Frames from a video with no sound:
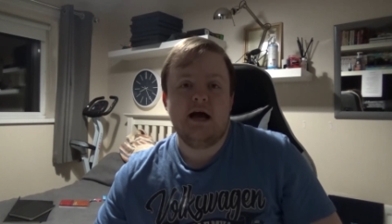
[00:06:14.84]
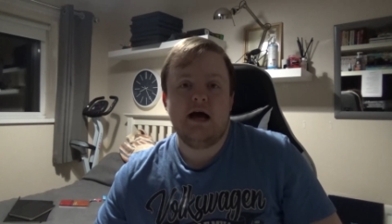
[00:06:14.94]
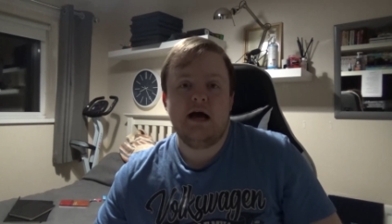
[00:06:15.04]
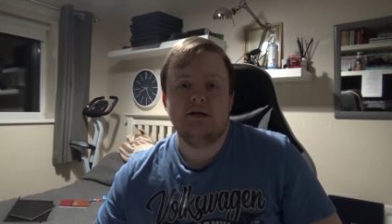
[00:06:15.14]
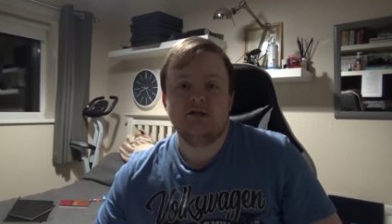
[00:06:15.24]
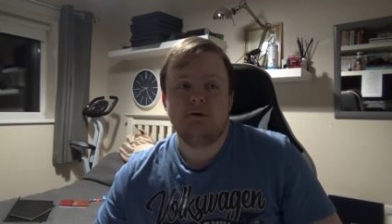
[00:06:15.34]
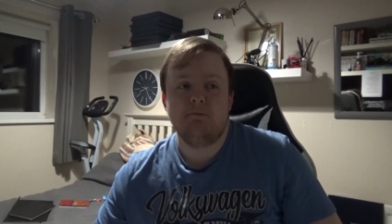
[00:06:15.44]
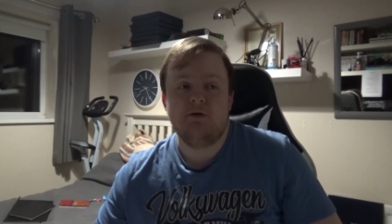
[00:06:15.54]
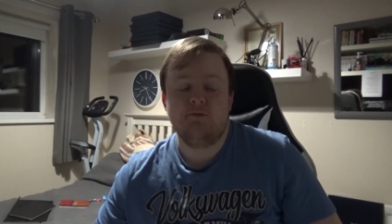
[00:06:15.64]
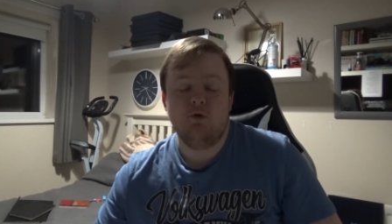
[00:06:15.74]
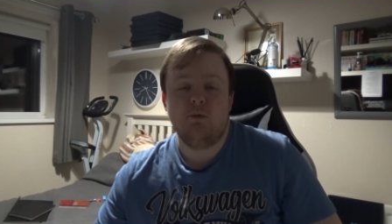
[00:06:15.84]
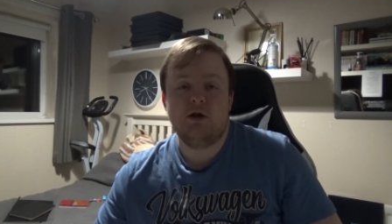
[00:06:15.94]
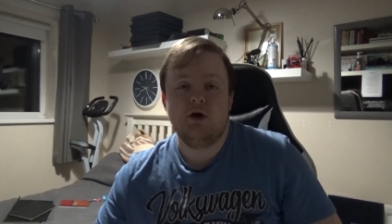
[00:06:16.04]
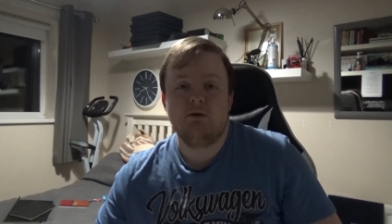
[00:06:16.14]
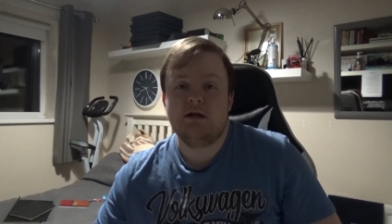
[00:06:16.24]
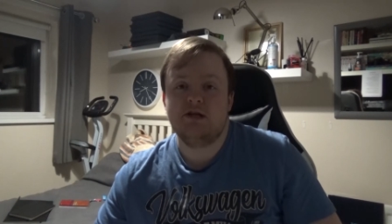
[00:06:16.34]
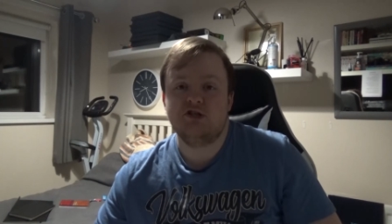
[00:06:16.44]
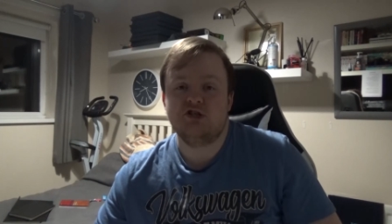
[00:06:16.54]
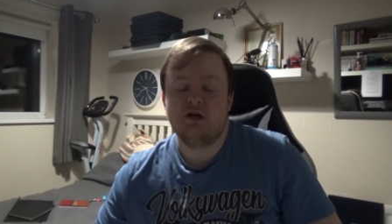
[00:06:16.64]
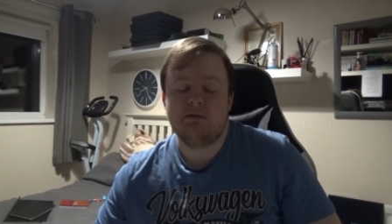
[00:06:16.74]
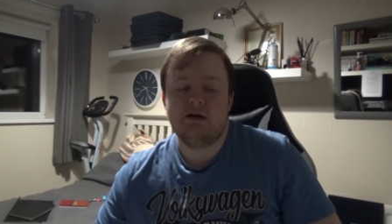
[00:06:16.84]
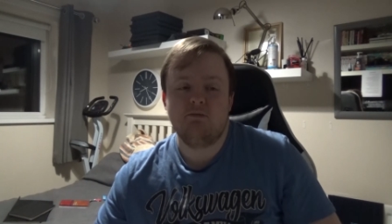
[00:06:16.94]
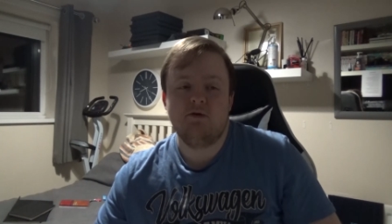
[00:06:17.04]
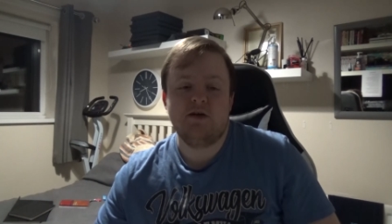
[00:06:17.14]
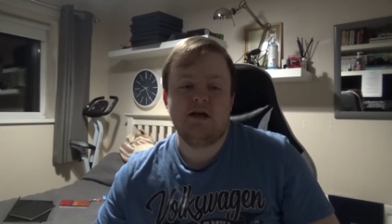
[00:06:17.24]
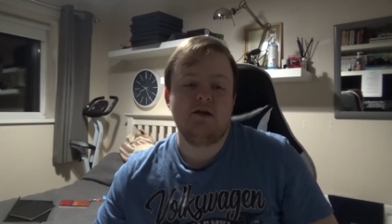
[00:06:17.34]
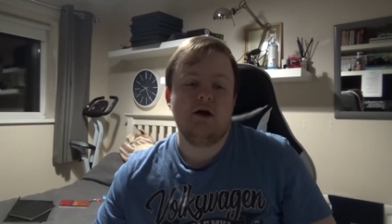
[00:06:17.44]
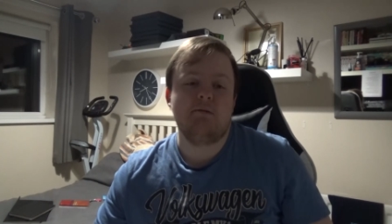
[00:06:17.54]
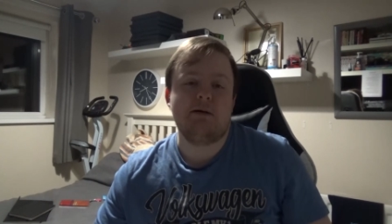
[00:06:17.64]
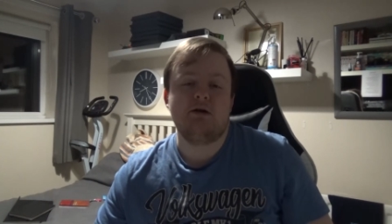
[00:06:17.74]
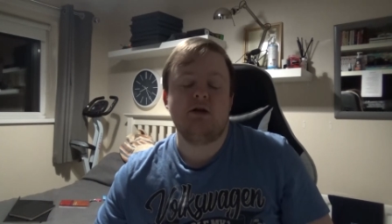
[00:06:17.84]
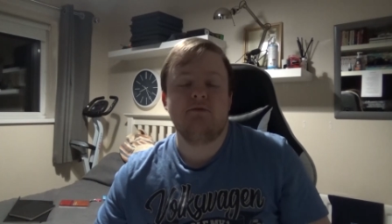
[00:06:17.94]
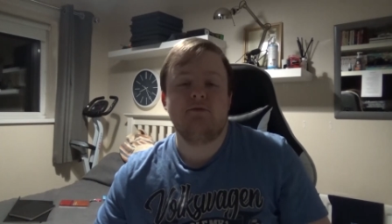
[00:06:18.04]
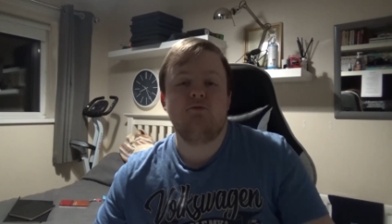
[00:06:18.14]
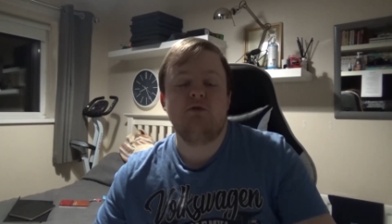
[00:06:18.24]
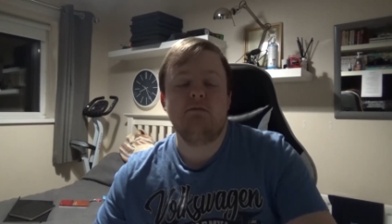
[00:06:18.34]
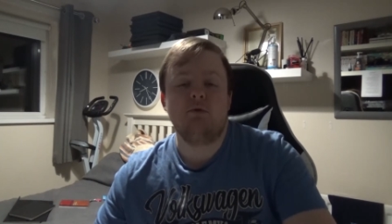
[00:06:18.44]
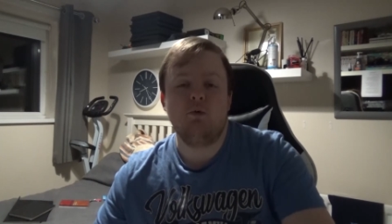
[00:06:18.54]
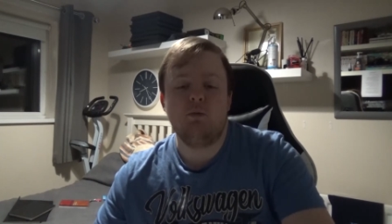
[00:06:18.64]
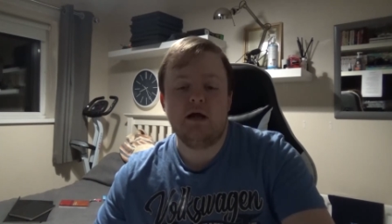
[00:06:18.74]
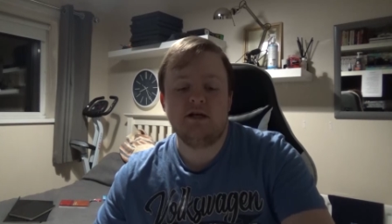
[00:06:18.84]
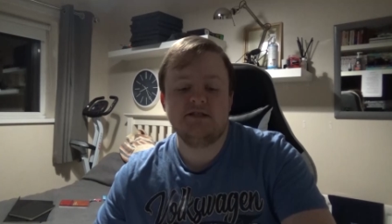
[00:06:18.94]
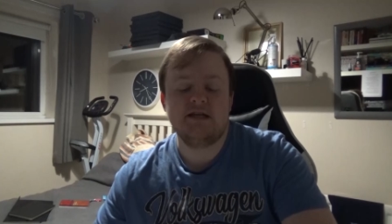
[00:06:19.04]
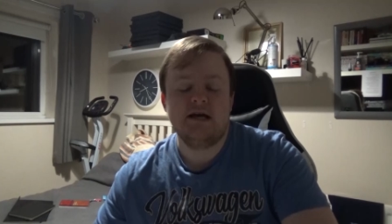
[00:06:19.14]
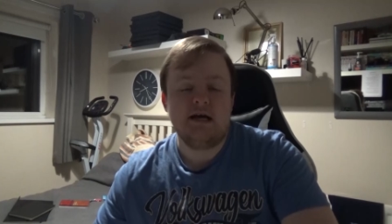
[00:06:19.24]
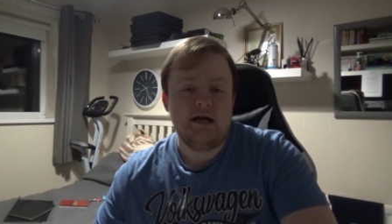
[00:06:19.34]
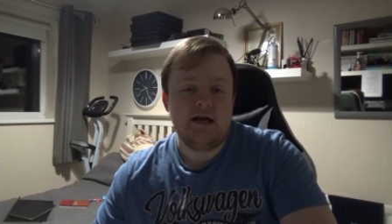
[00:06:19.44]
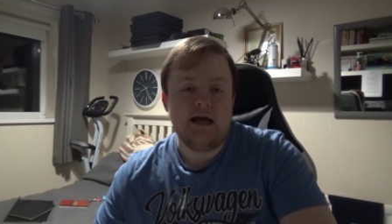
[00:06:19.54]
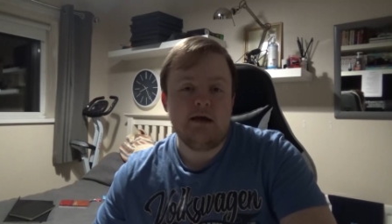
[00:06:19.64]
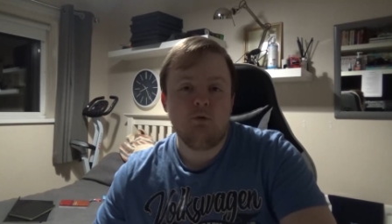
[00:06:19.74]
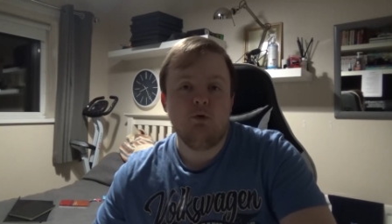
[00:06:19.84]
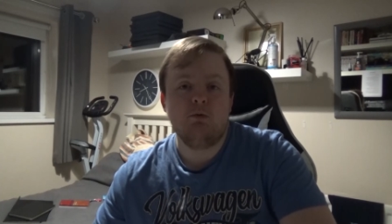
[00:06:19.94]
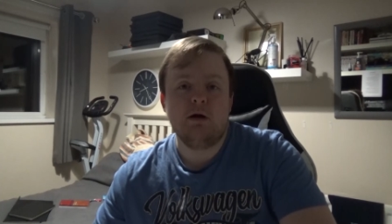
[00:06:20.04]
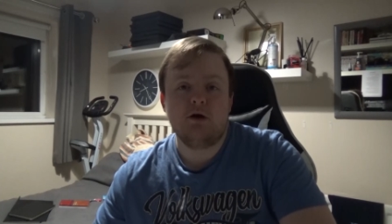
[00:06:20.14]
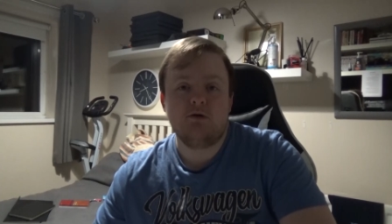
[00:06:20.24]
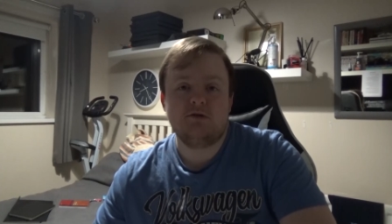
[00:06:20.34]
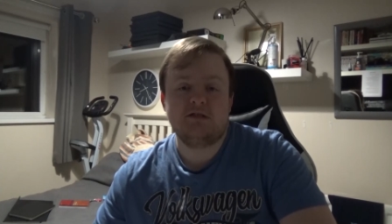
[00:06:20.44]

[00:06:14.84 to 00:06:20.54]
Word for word: And before we know it, ladies and gentlemen, within about another three more weeks, it will work.